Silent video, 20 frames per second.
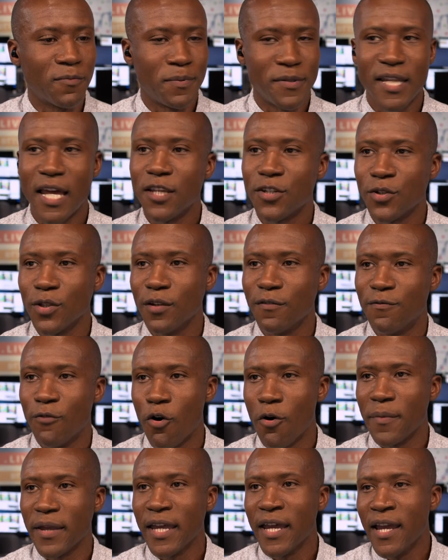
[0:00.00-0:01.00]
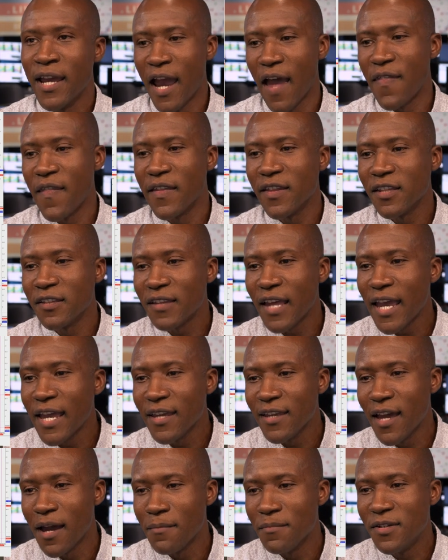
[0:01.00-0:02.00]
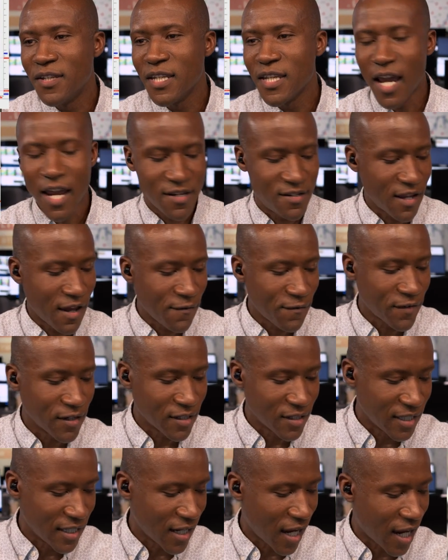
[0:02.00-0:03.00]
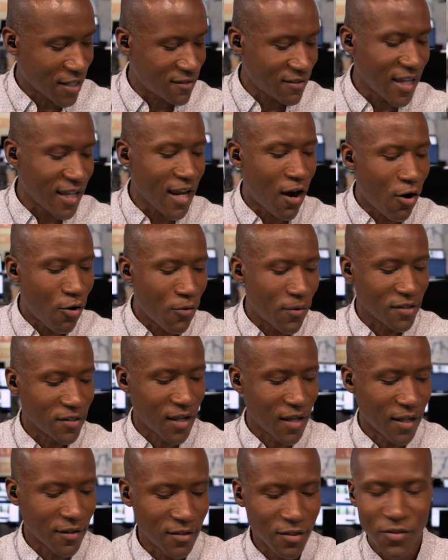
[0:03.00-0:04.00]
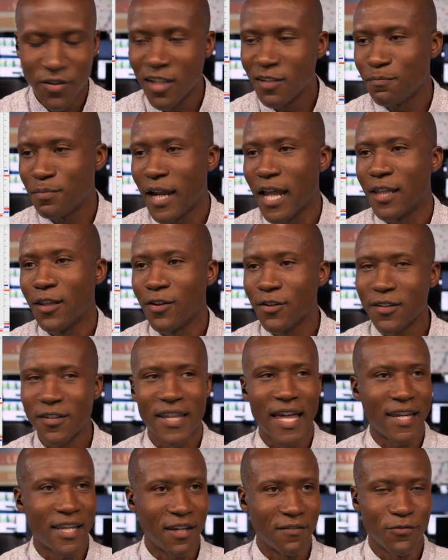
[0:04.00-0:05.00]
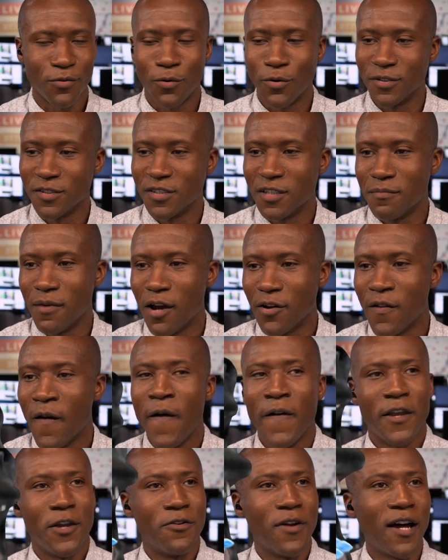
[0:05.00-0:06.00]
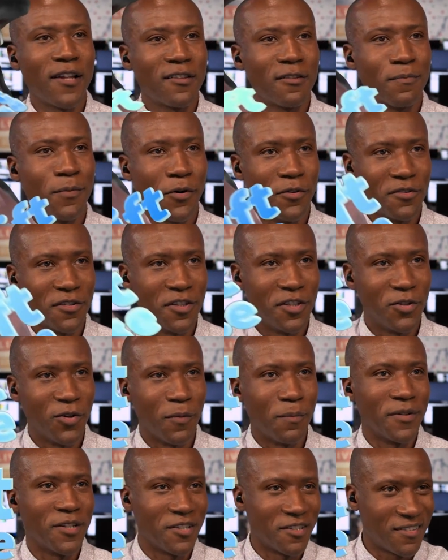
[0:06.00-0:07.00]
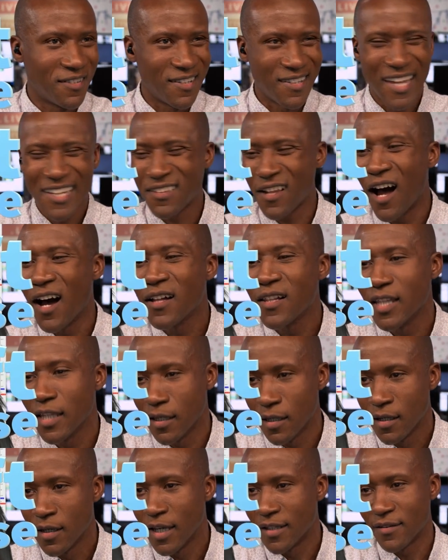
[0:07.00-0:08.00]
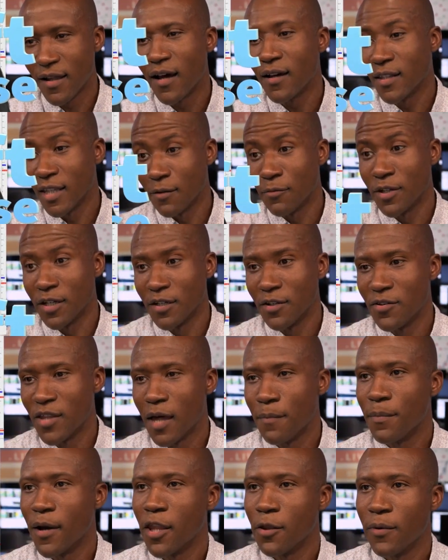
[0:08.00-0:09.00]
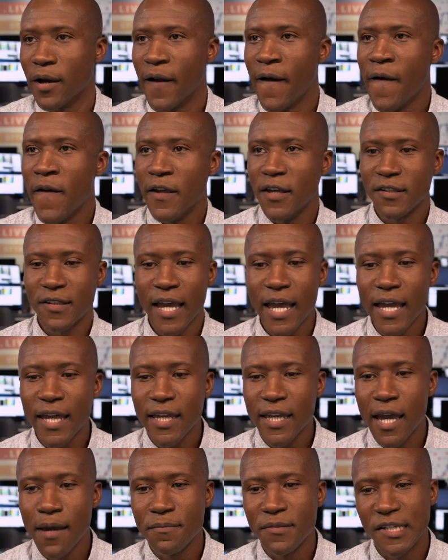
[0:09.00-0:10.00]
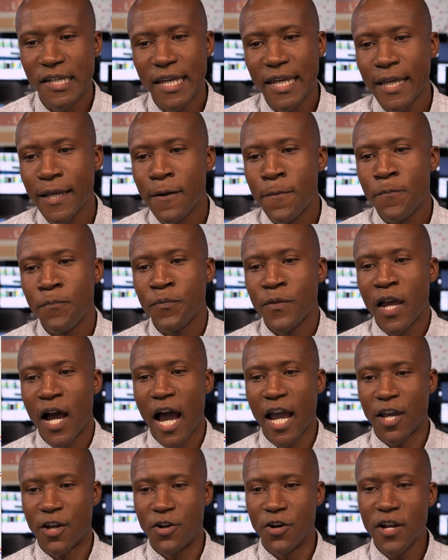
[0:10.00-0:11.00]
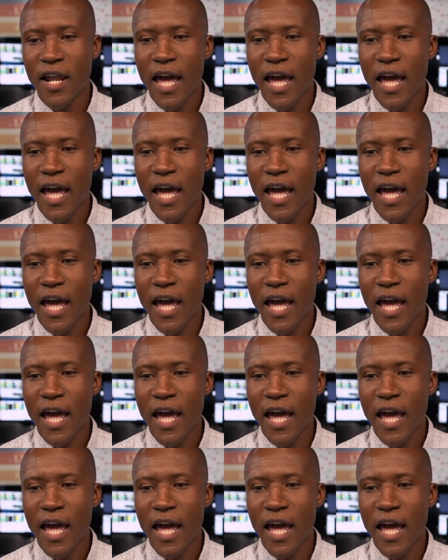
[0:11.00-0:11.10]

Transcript: potentially for me. And then this AMD, I'd say always not to do this, but I looked that gift horse in the mouth. You're not supposed to do it. That's ugly. It's ugly when you do that, by the way. It's AEMD. I could